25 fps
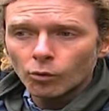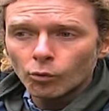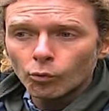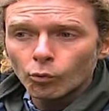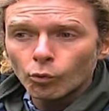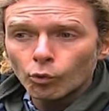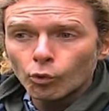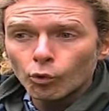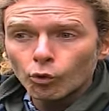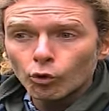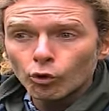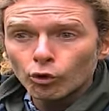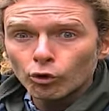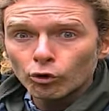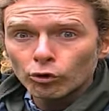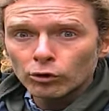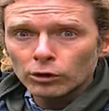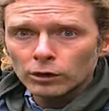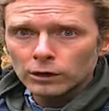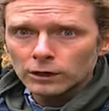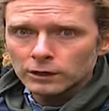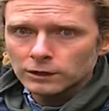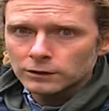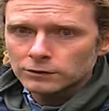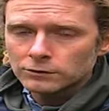
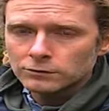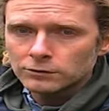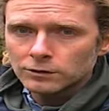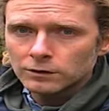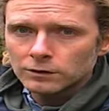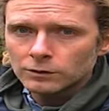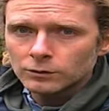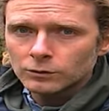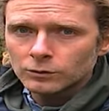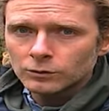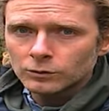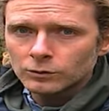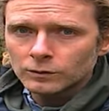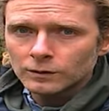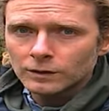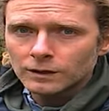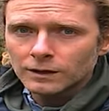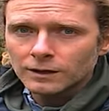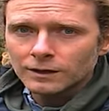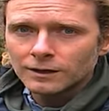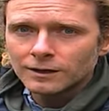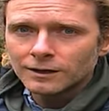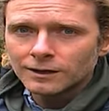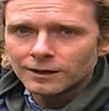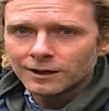really struggled
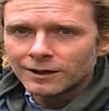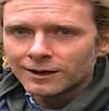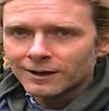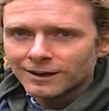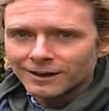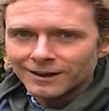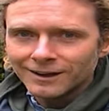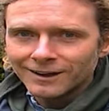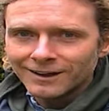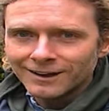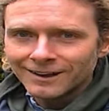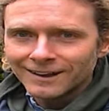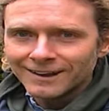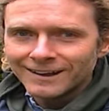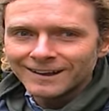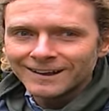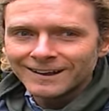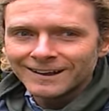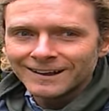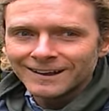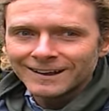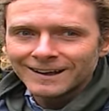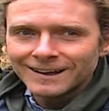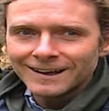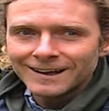with that.
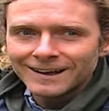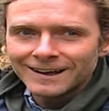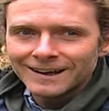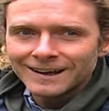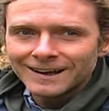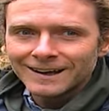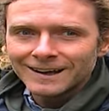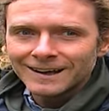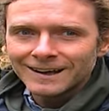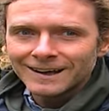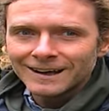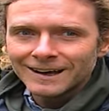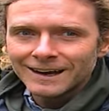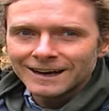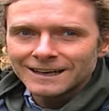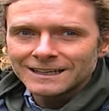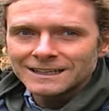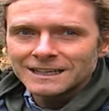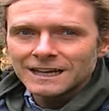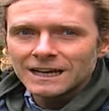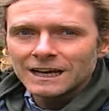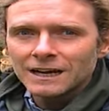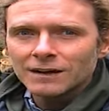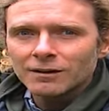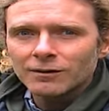And
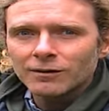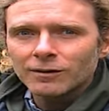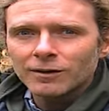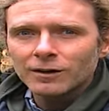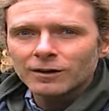yet,